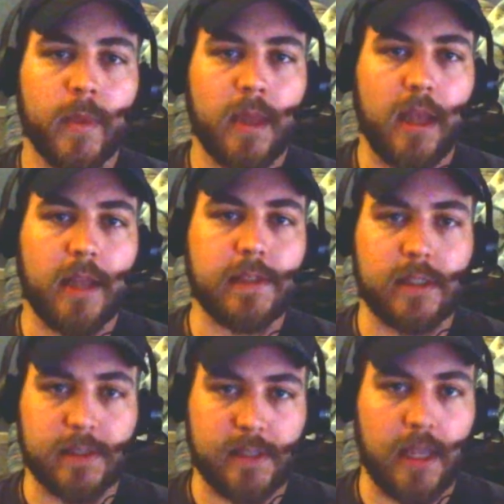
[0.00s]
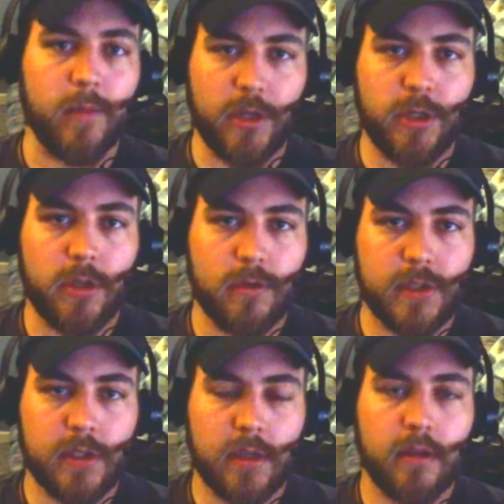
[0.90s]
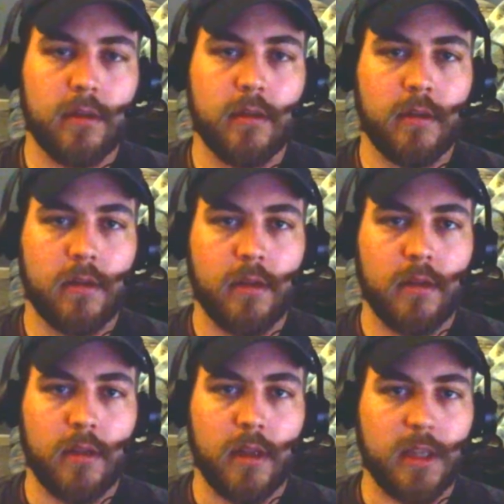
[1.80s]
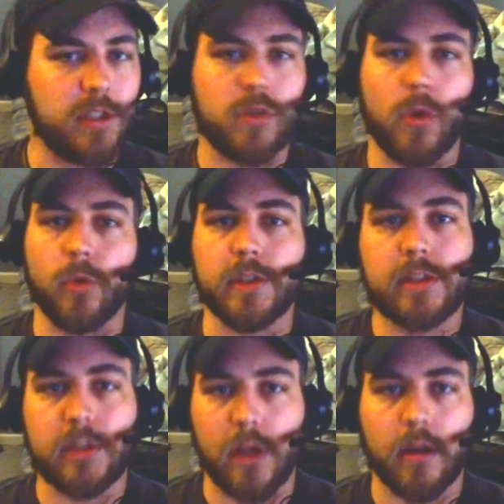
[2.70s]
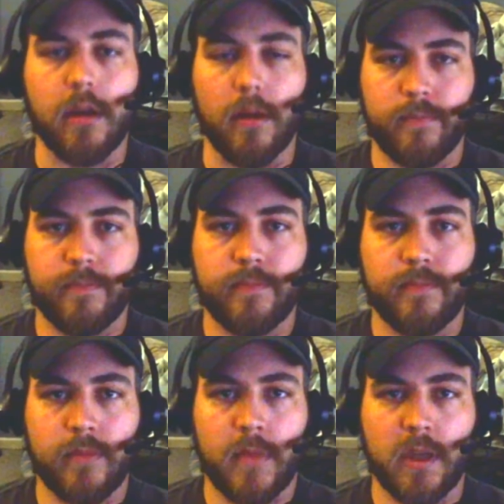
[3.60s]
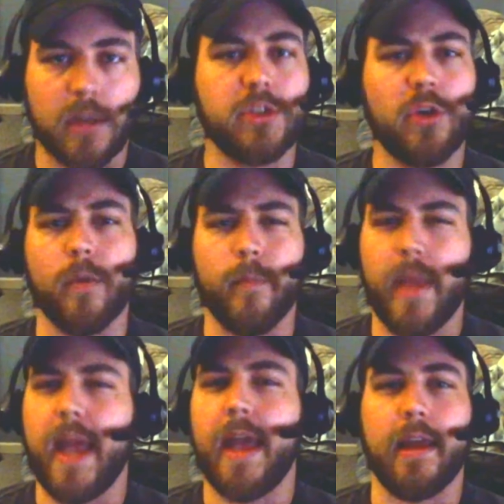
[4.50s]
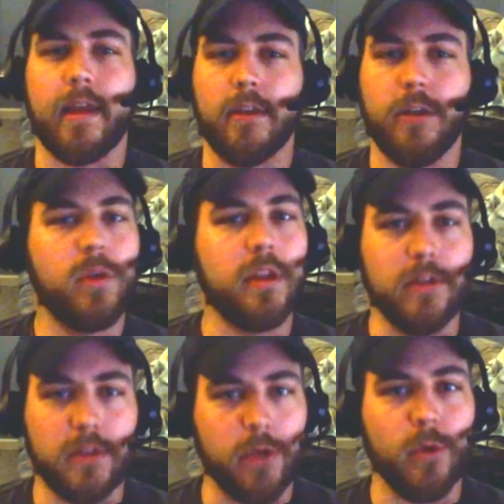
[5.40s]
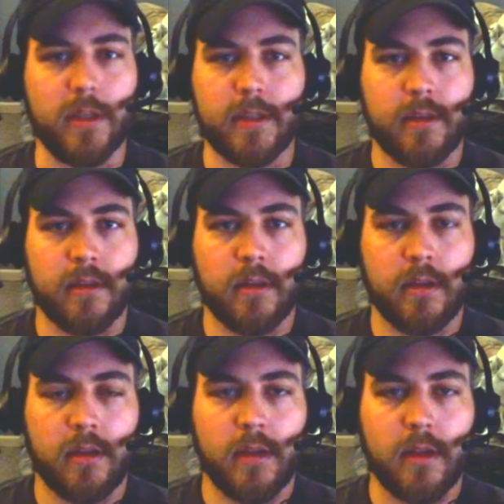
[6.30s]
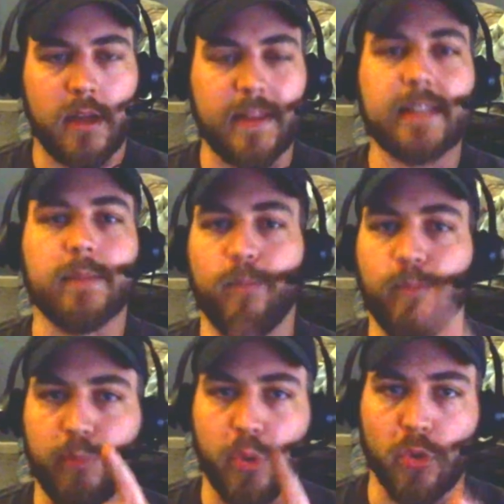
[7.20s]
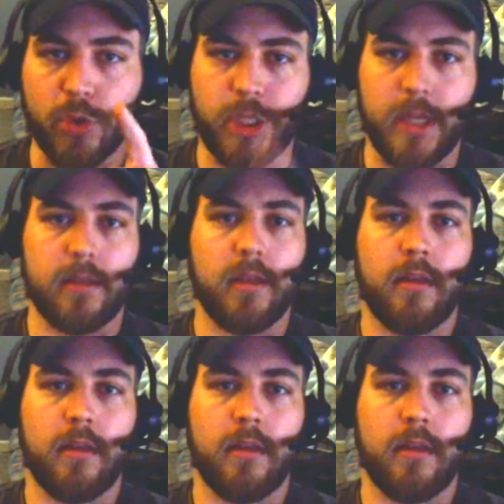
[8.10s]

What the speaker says: has the same issues, he's just told to suck it up. Because you're a man, you can do it. And that's bullshit.